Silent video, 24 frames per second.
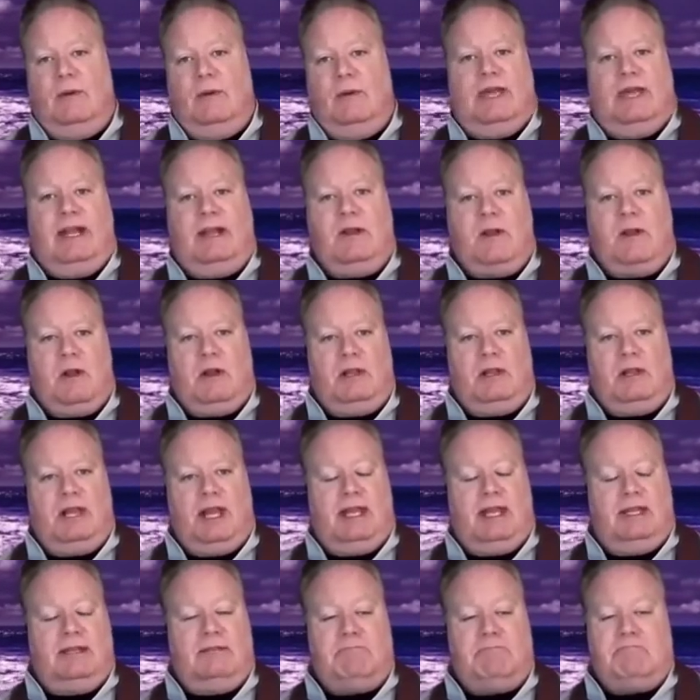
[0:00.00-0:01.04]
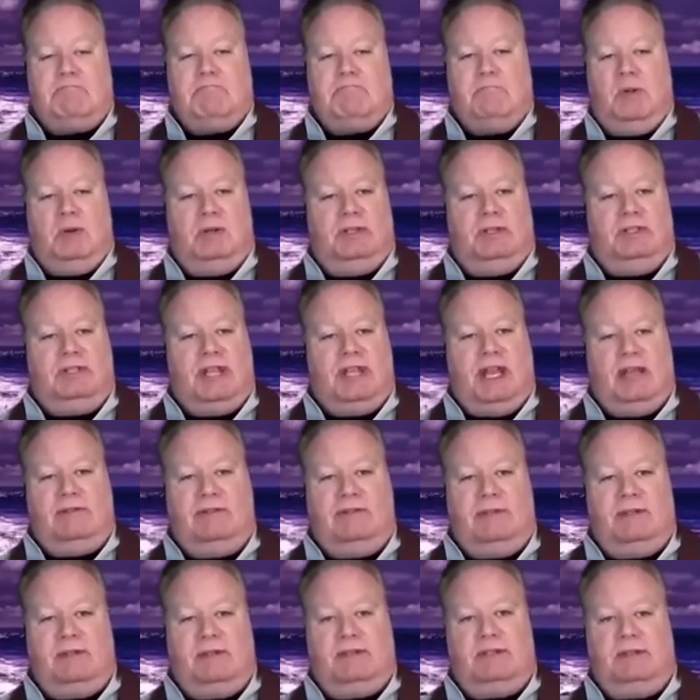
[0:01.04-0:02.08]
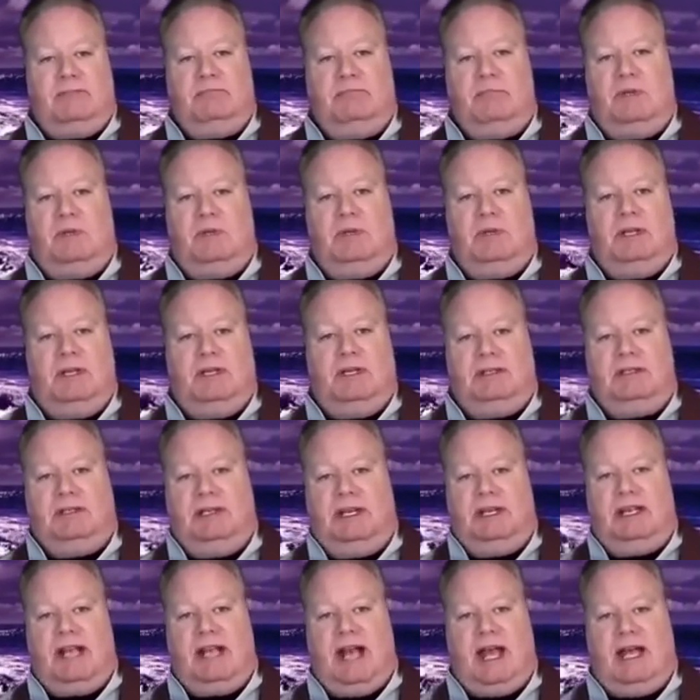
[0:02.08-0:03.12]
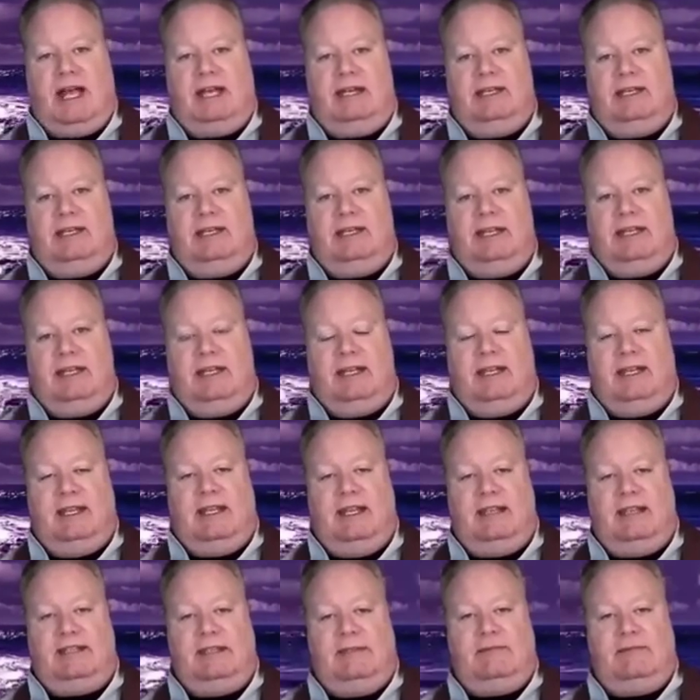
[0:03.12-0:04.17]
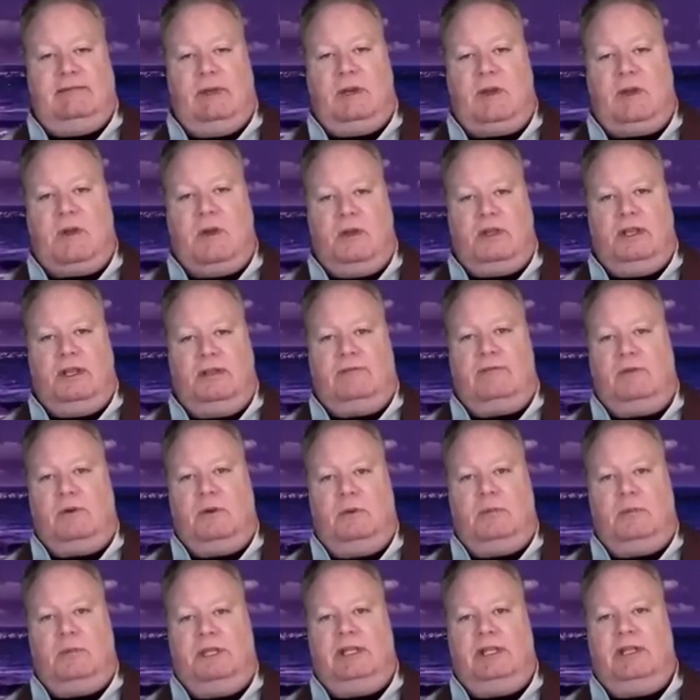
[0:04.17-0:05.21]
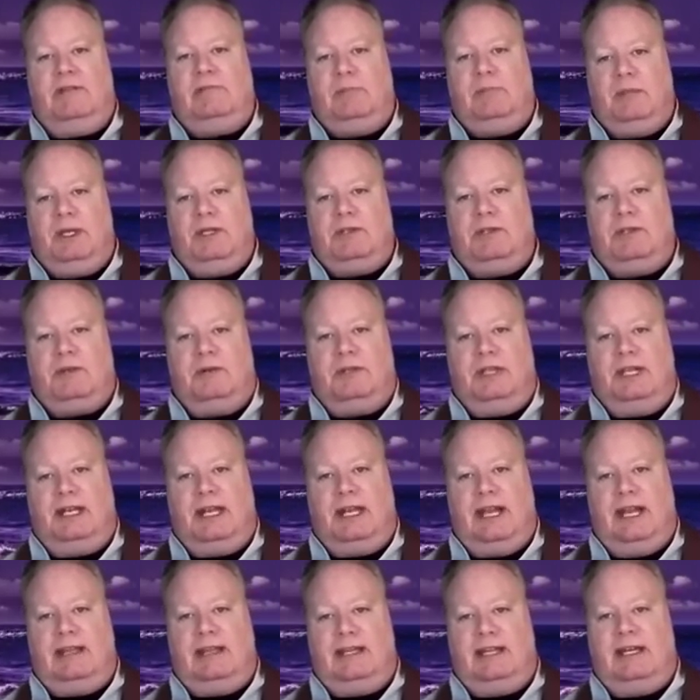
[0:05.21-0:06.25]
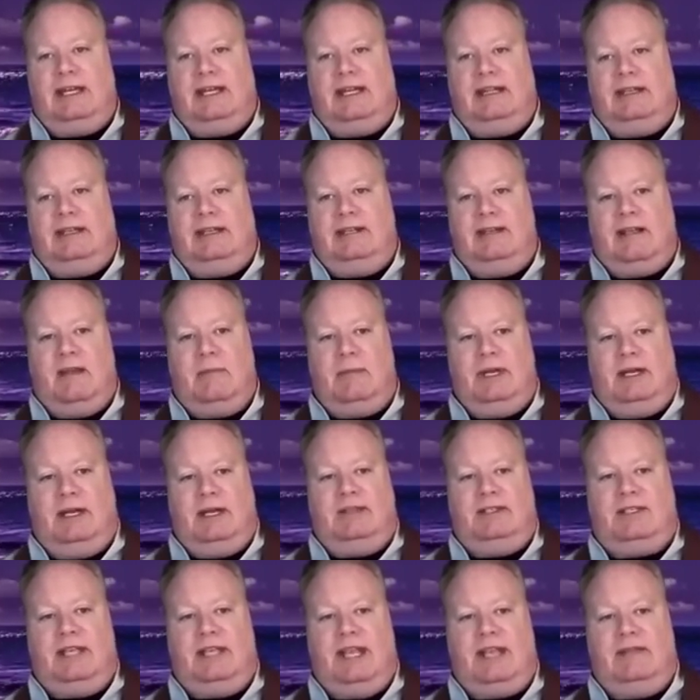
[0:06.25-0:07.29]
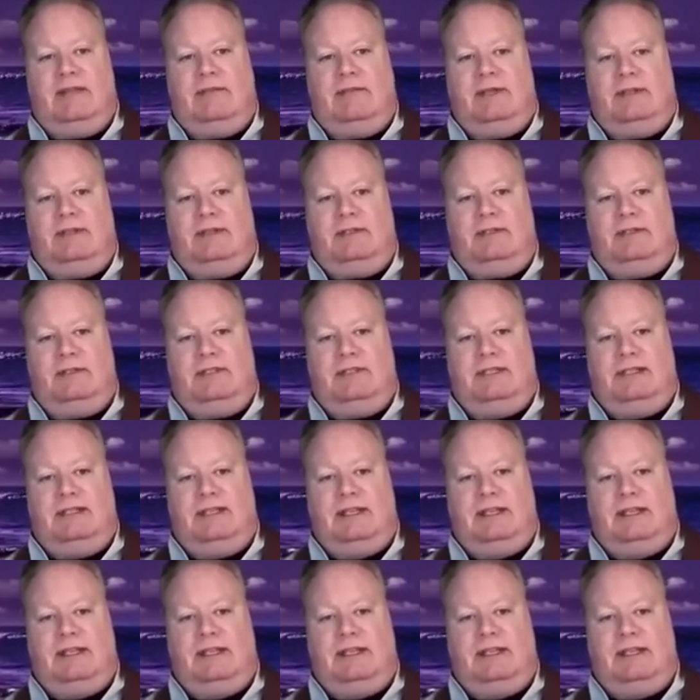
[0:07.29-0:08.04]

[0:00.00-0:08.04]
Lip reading: We then call on bodhisattvas, Buddha, and God, as if we're calling for a relief pitcher in the ninth inning to come in and save us,